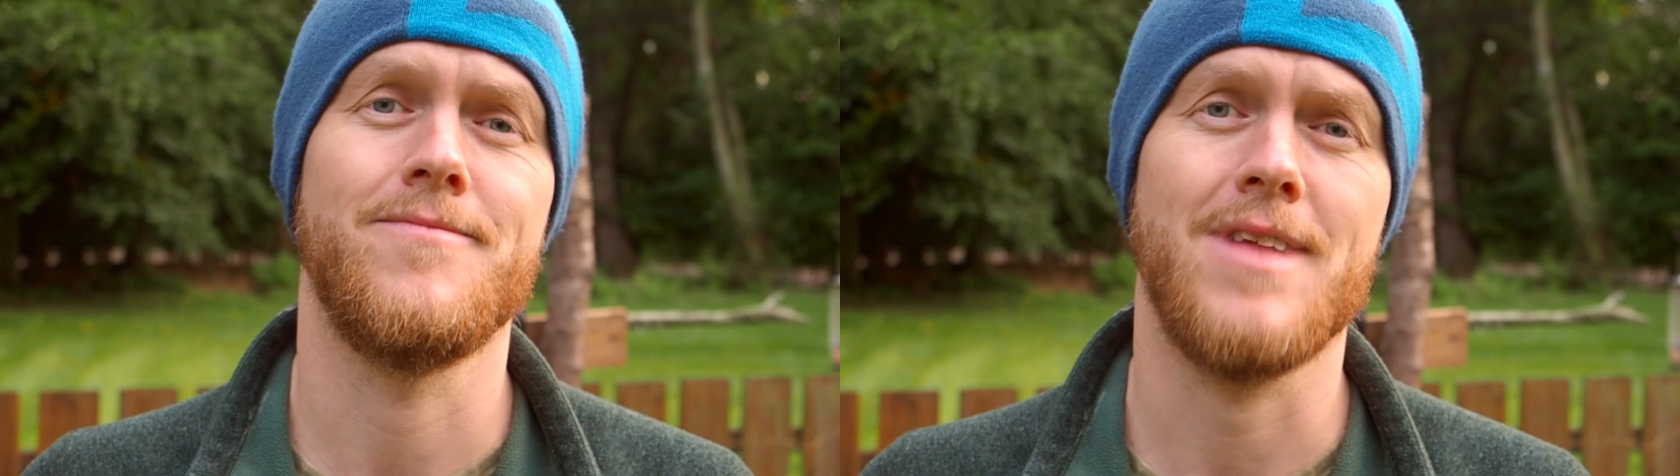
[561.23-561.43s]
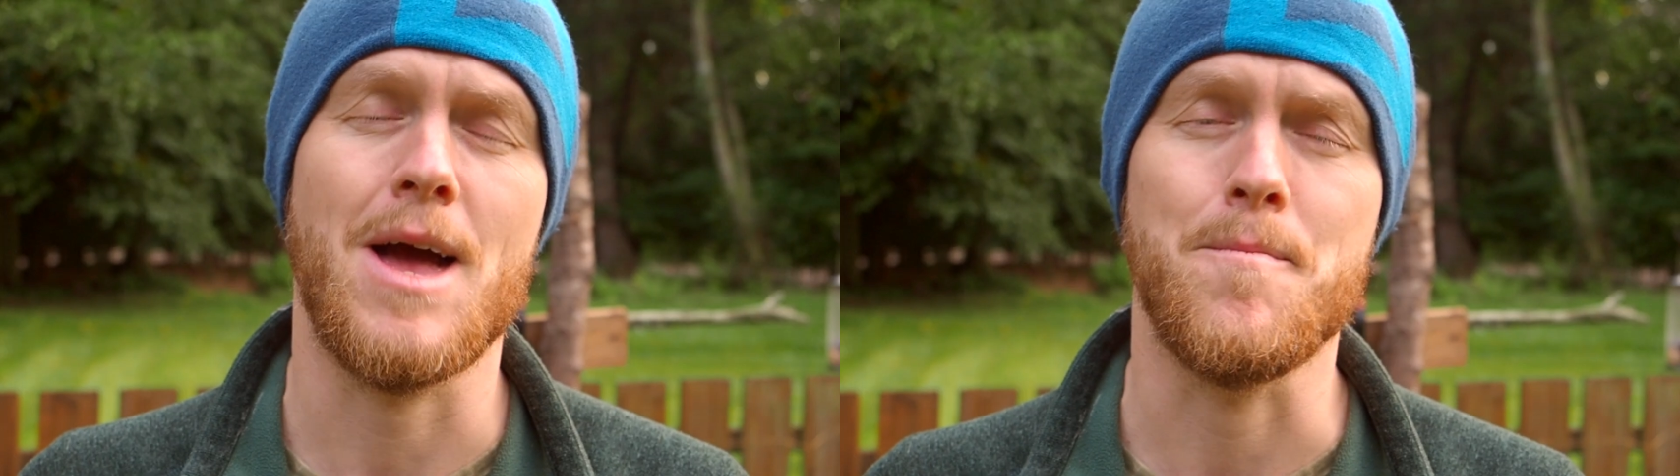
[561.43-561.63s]

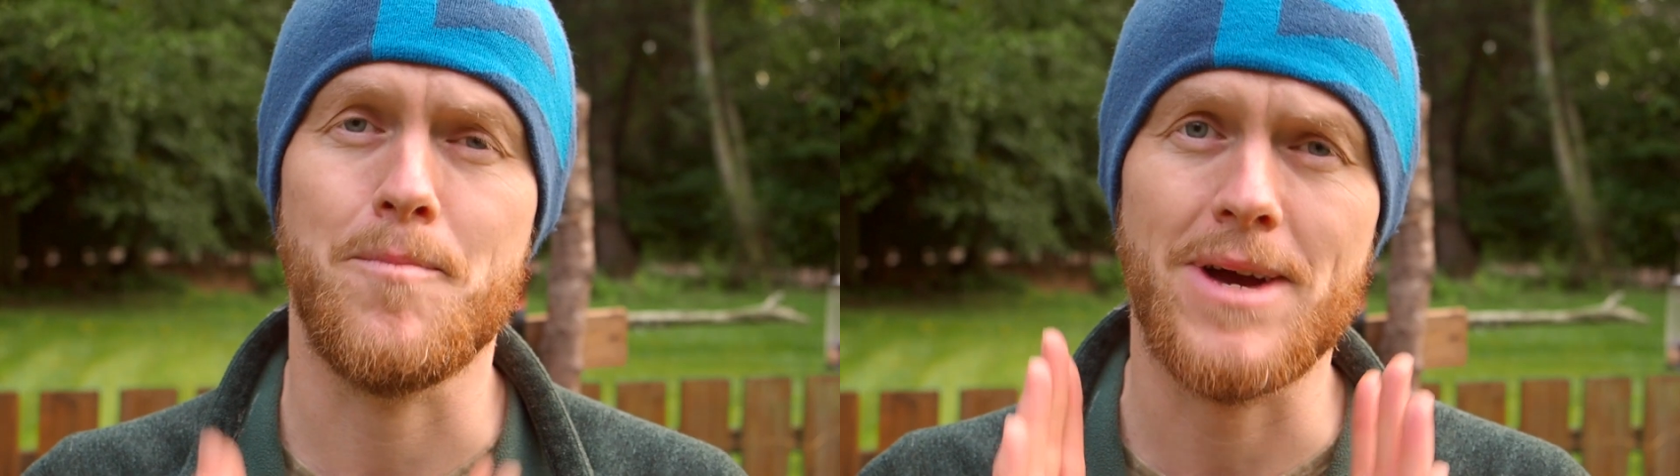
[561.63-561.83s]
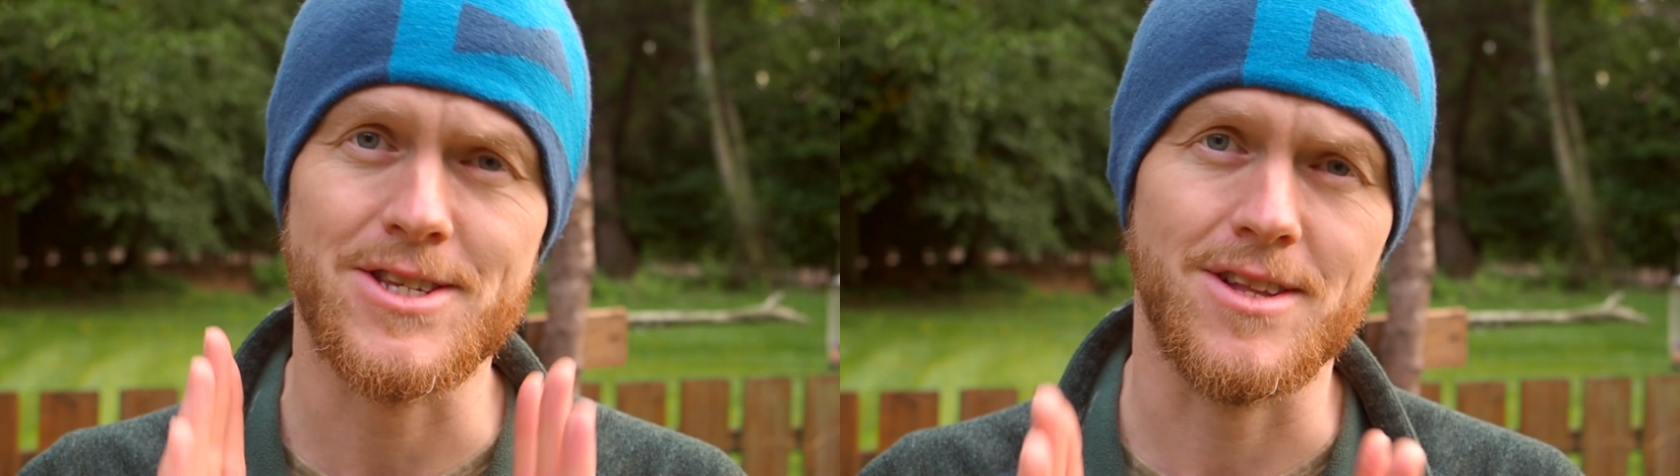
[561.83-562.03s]
And
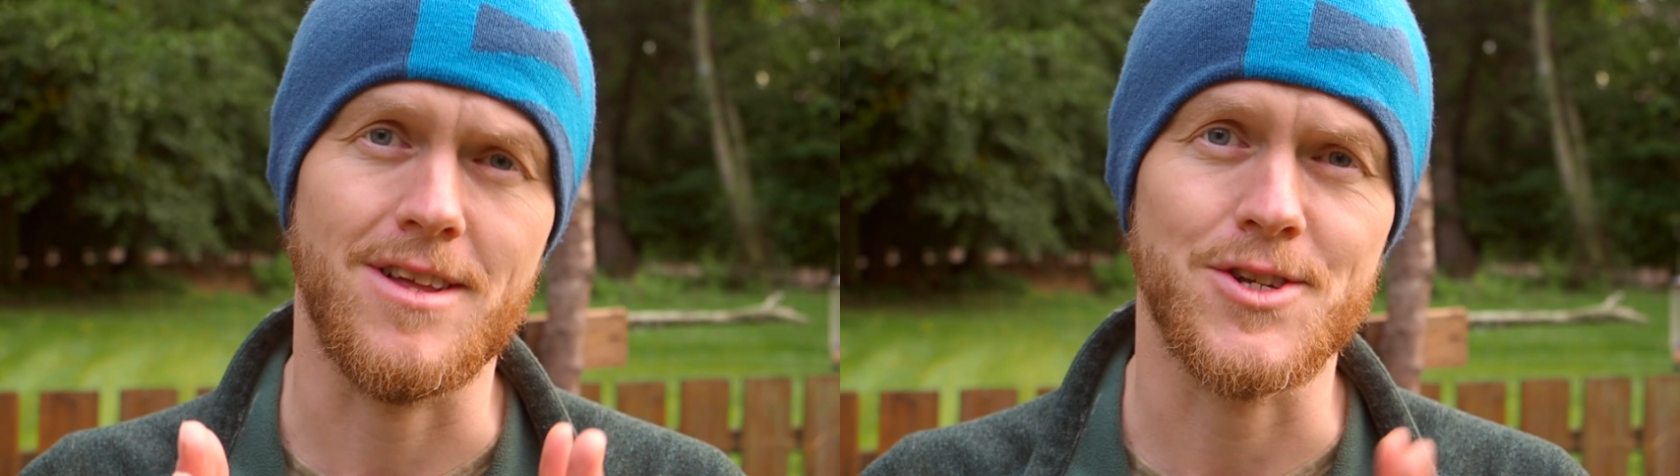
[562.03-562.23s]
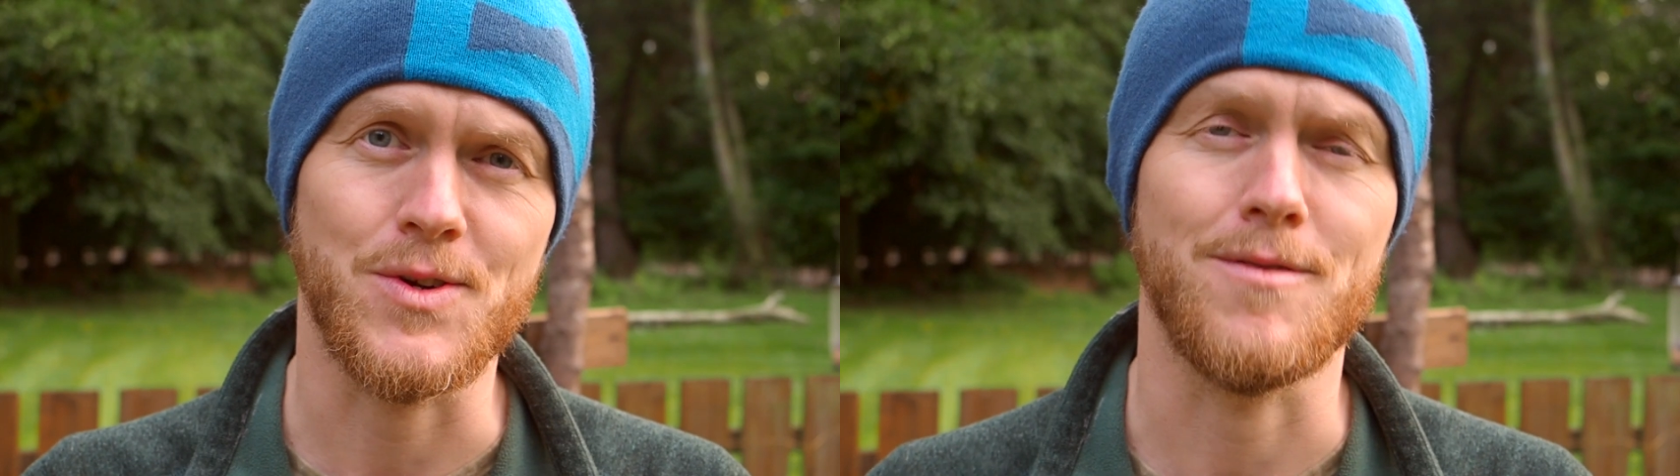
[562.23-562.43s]
best of
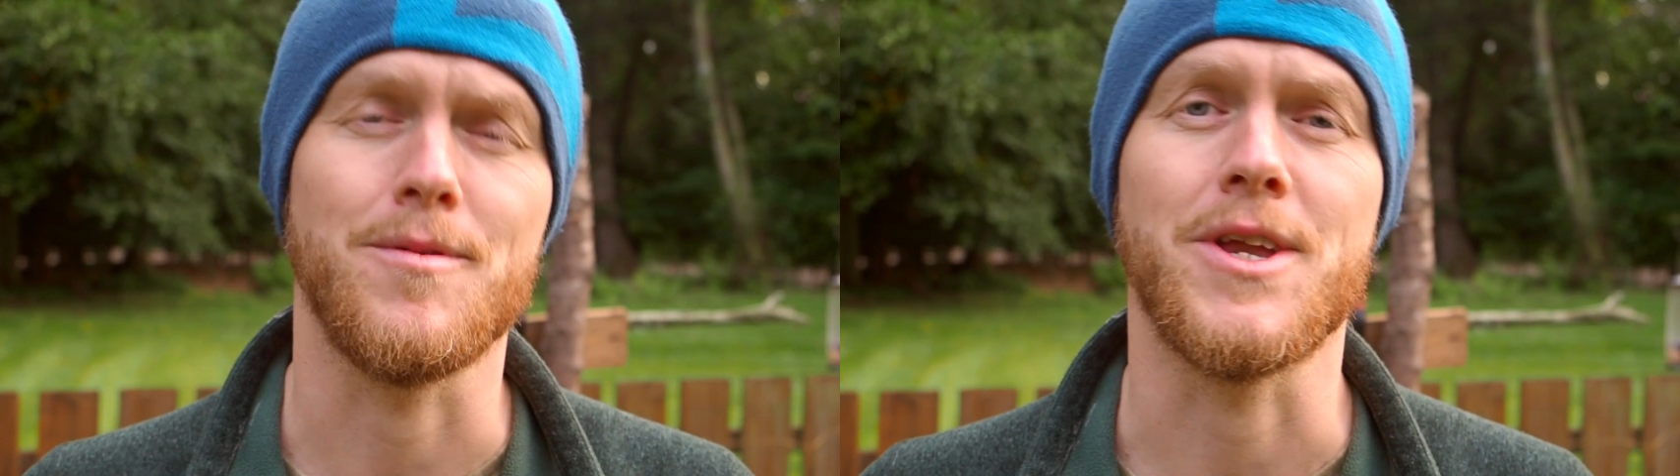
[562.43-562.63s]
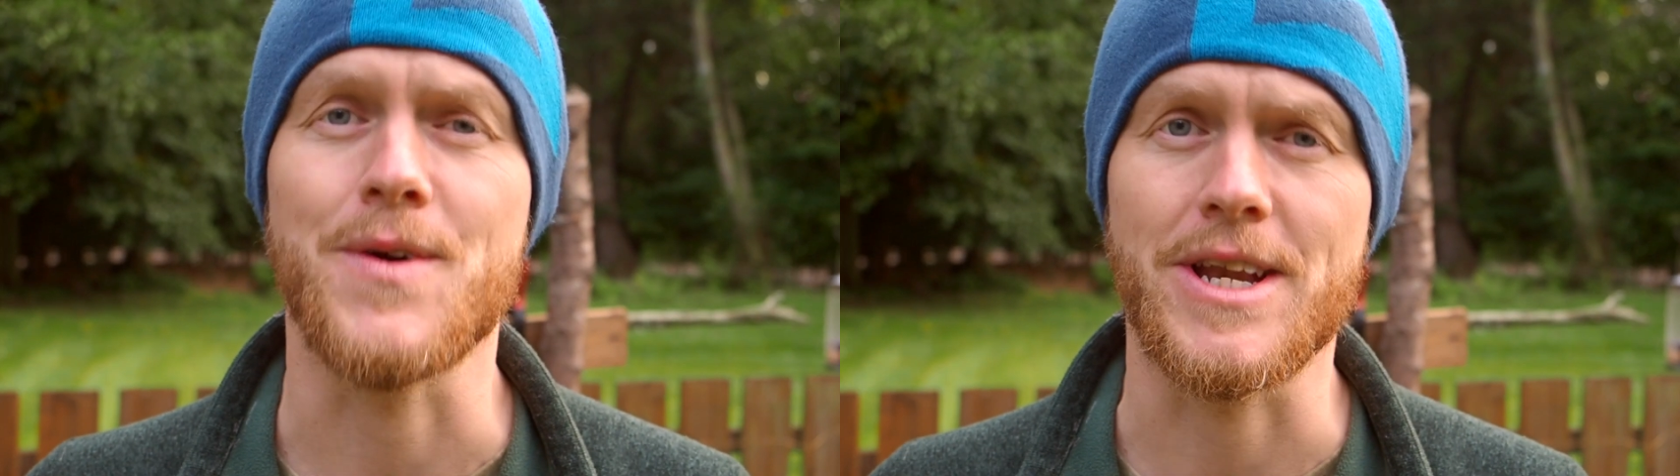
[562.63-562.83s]
luck to
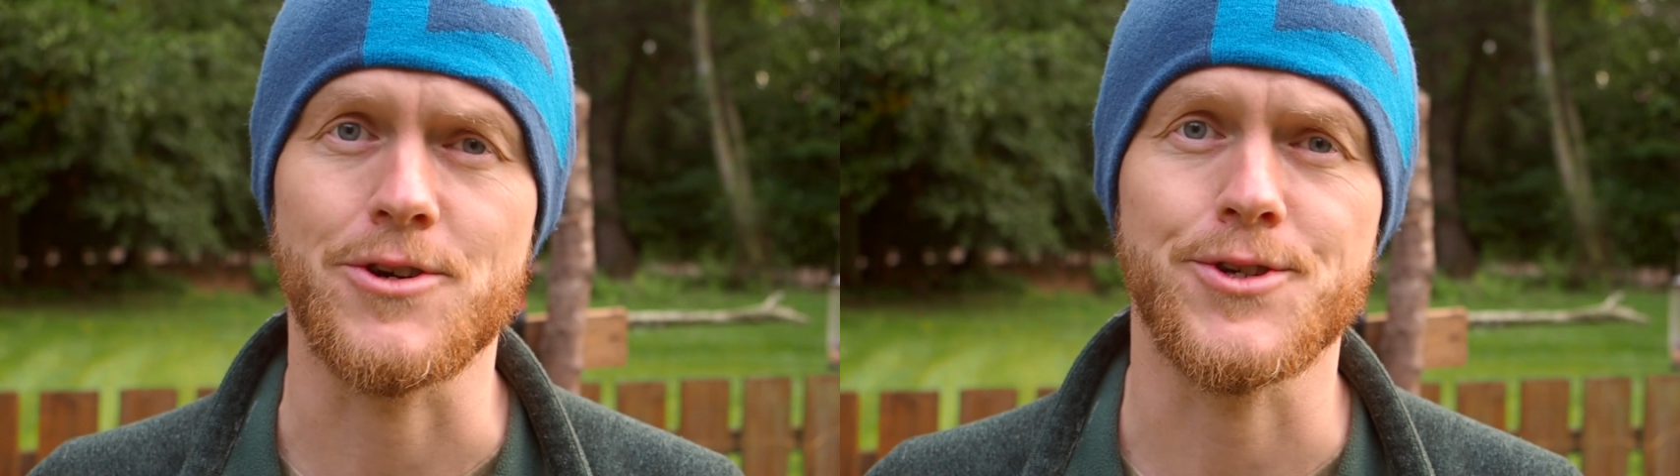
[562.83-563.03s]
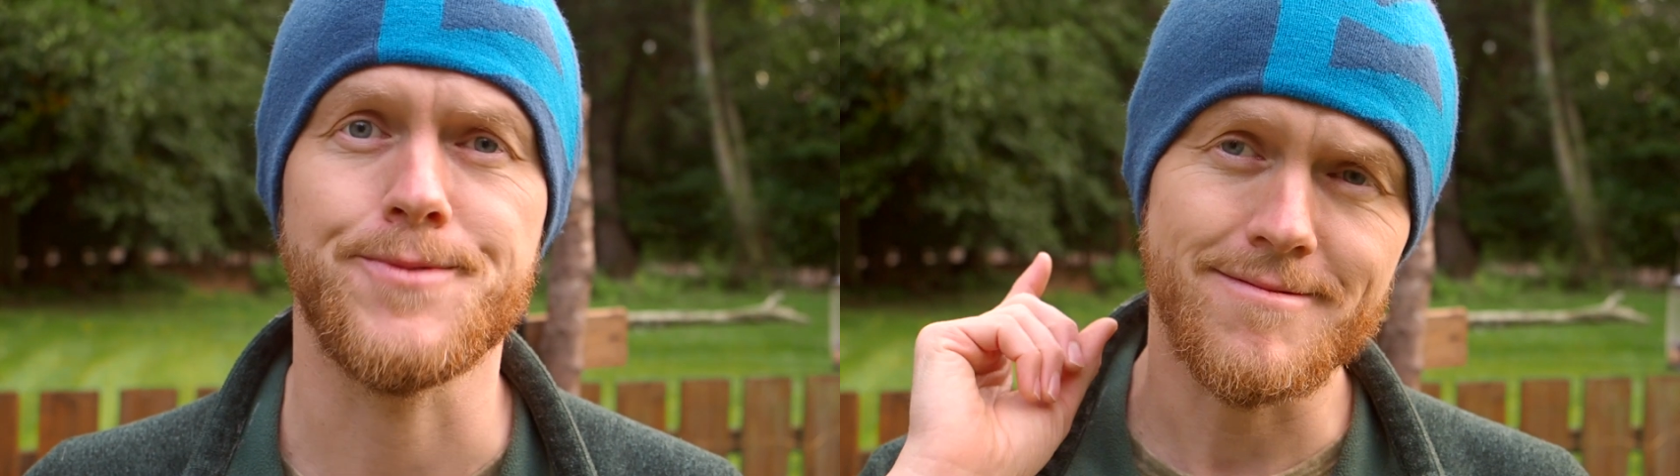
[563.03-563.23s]
everybody who
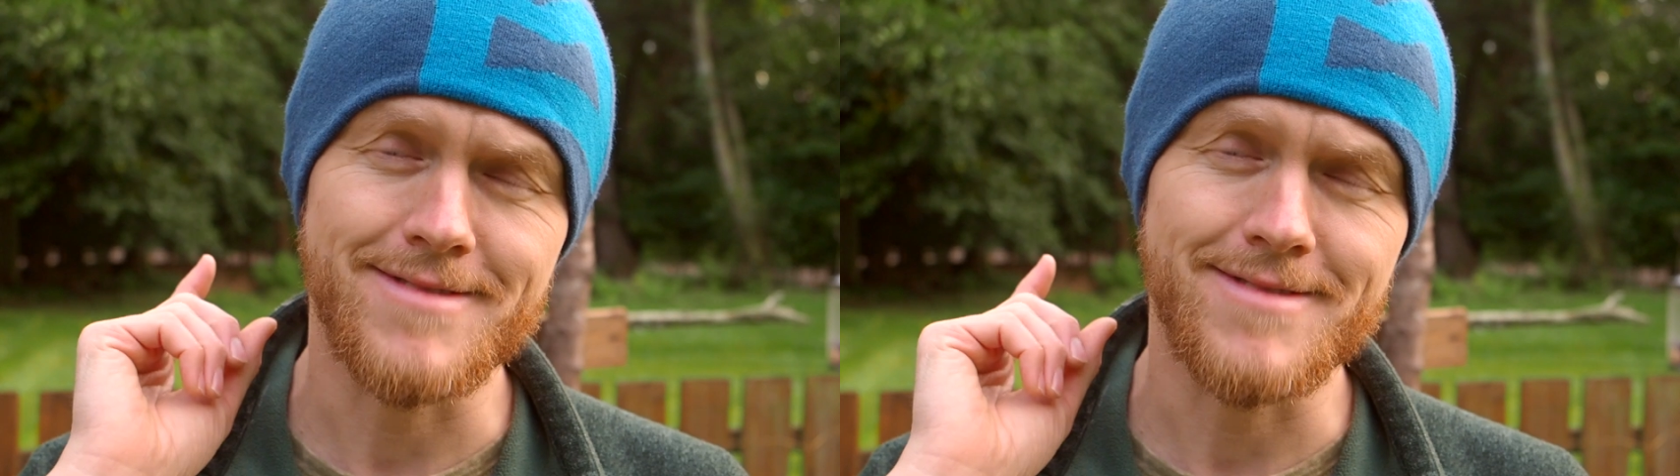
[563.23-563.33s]
enters.